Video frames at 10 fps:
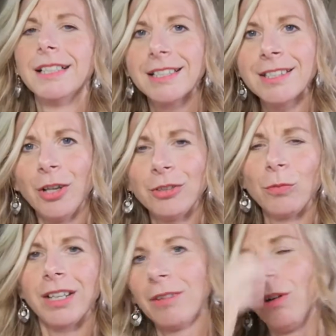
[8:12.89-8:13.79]
it's
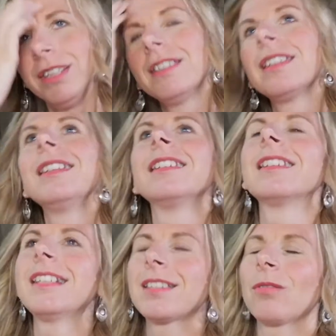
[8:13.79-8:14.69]
not what I wanted.
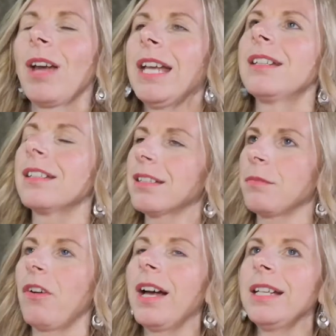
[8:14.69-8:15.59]
It's great. It's
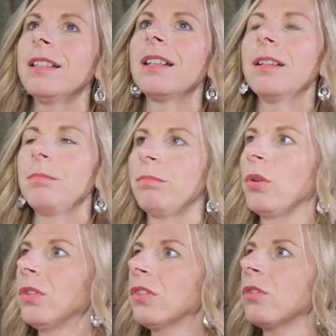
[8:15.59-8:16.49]
fine.
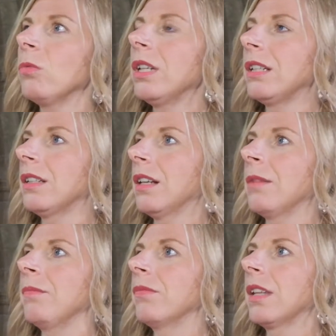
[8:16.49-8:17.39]
Burn through it.
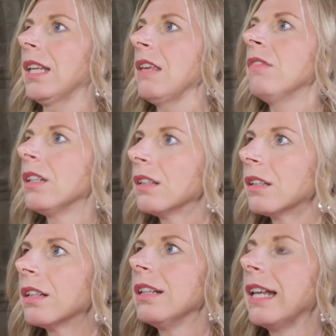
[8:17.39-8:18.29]

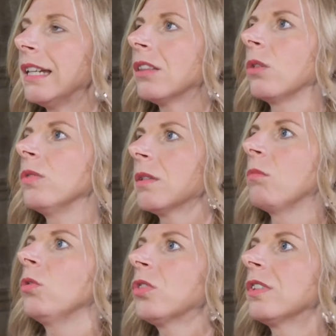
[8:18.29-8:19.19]
Even letting those
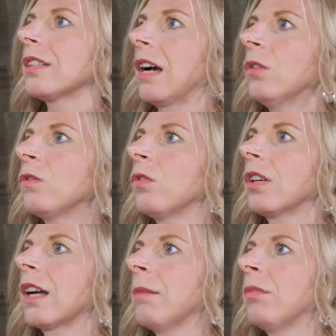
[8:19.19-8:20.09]
emotions out for
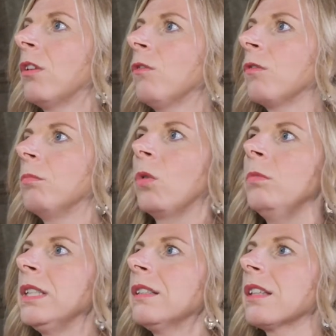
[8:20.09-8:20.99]
a couple of
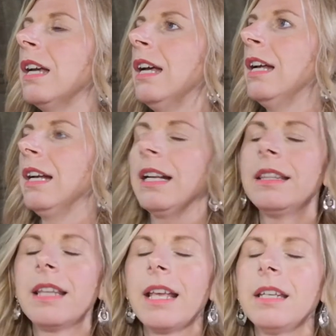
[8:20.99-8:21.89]
moments.
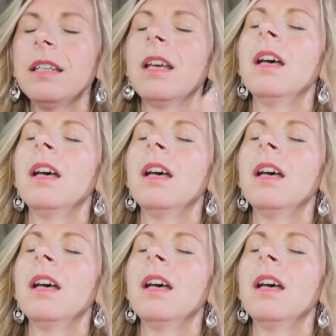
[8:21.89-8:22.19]
And then,